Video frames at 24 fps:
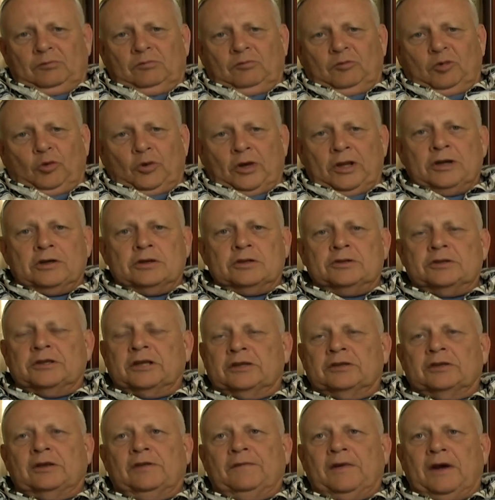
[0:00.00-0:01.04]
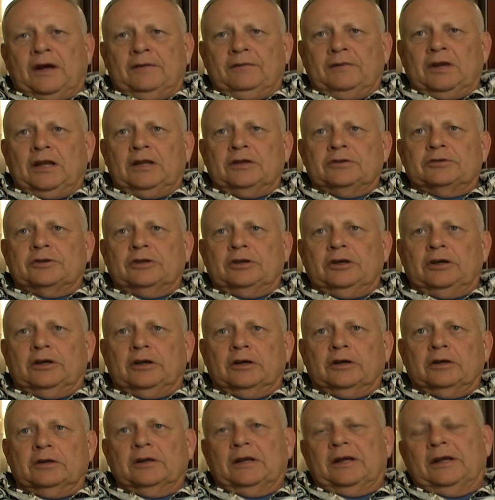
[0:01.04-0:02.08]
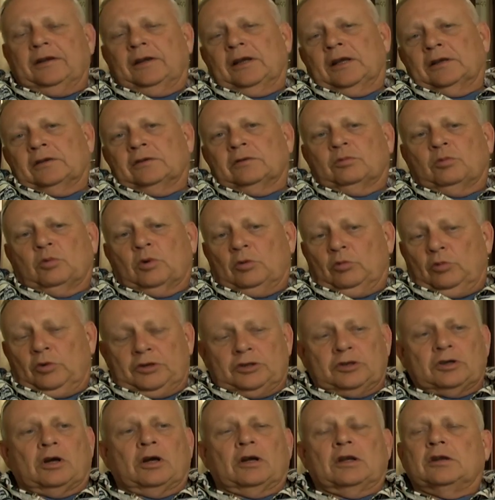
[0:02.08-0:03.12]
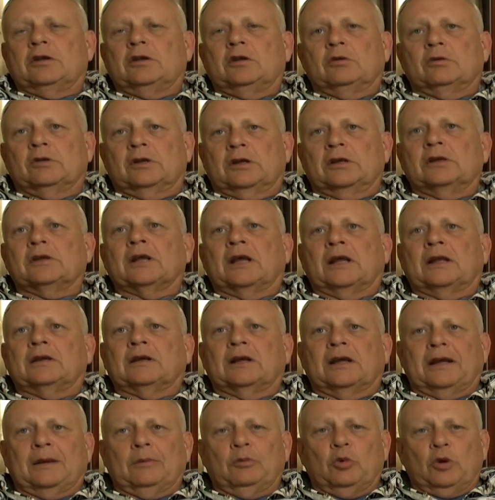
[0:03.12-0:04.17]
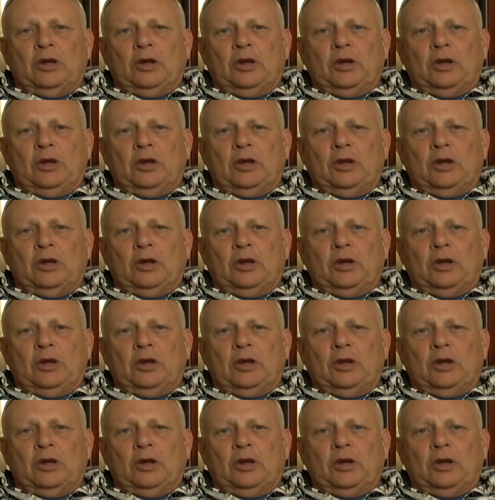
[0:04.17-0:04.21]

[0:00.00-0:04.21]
365 days a year, and that's what we started doing at that time.